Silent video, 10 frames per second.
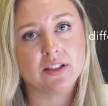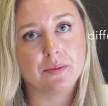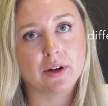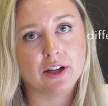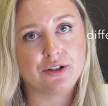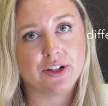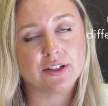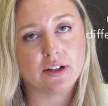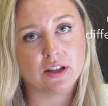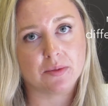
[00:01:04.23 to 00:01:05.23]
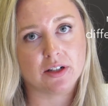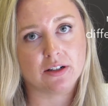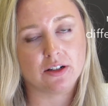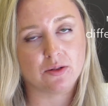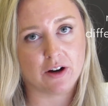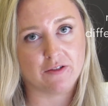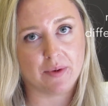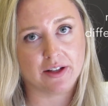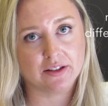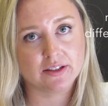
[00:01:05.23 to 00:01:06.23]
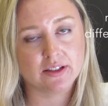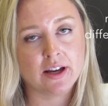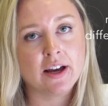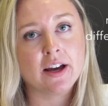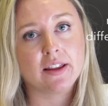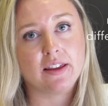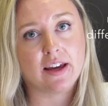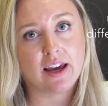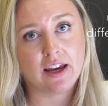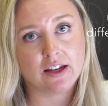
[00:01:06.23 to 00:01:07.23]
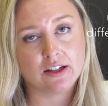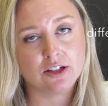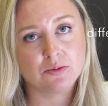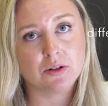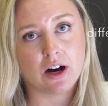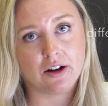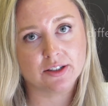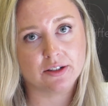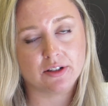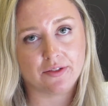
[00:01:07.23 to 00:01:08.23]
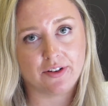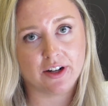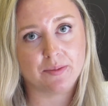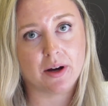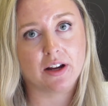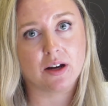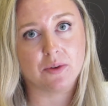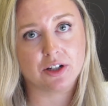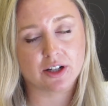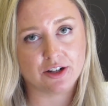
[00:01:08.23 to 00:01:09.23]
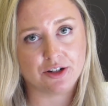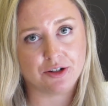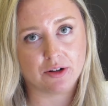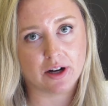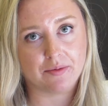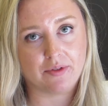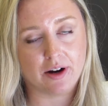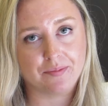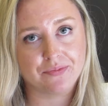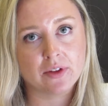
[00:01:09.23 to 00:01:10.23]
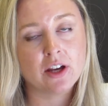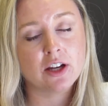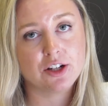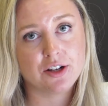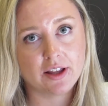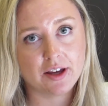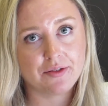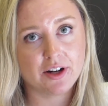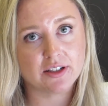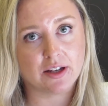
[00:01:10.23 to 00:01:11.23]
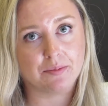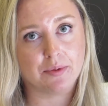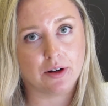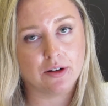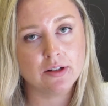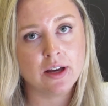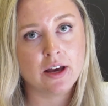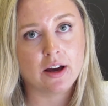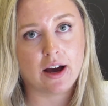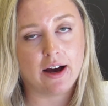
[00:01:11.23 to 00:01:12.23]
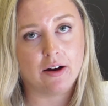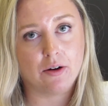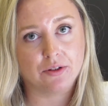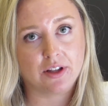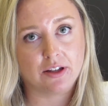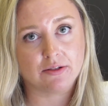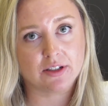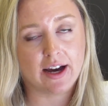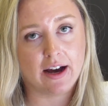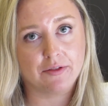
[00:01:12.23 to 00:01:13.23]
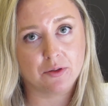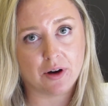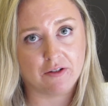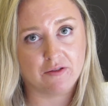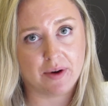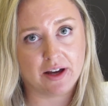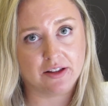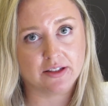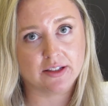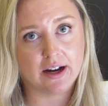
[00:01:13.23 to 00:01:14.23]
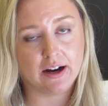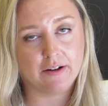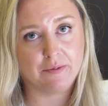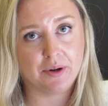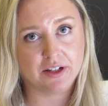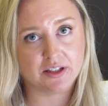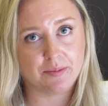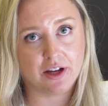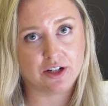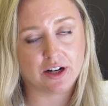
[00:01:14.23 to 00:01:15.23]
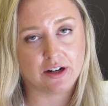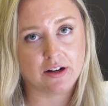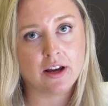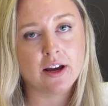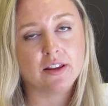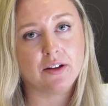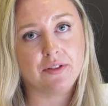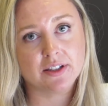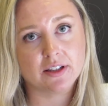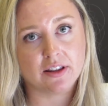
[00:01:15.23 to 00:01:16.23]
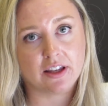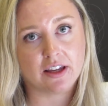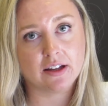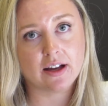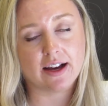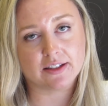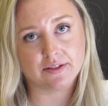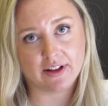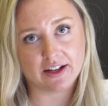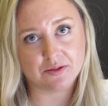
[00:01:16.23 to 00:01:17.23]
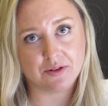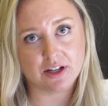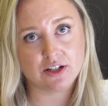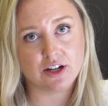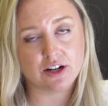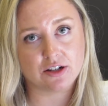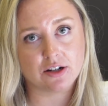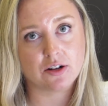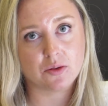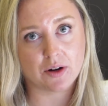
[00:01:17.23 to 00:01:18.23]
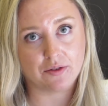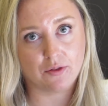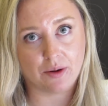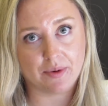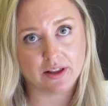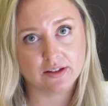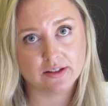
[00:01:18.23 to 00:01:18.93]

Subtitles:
some countries are limited to 12 months. The age will also differ depending on which country you come from. Chile, for example, only used to have 12 months of participation. They recently, as of last week, changed to 24 months.